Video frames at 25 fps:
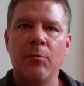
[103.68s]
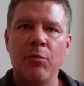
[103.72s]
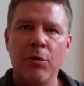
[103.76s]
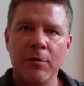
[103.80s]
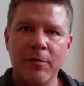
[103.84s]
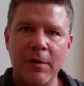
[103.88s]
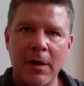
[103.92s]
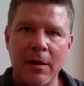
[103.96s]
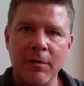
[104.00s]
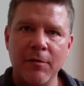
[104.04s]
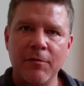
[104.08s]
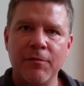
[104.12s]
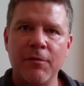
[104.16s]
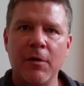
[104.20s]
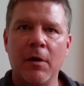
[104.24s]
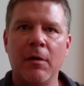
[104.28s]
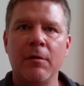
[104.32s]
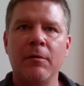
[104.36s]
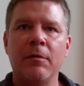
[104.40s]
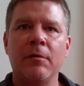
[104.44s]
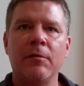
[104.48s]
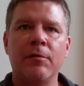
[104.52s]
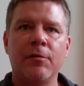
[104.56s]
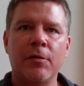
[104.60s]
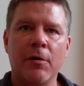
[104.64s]
put down the
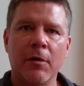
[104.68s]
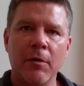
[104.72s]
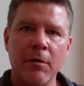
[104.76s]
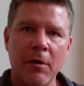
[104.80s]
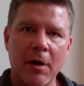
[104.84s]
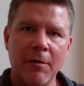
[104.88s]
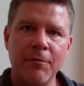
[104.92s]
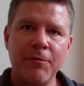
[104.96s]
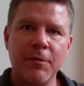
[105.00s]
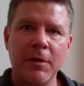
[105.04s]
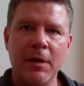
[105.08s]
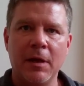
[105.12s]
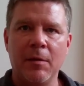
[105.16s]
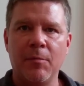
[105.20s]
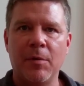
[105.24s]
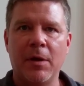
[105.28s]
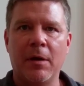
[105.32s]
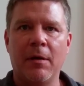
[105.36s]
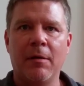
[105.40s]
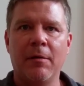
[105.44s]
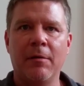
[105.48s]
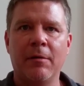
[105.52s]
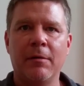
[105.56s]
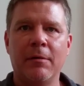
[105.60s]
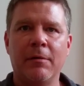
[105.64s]
phone, turn off the
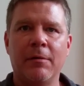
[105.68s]
email,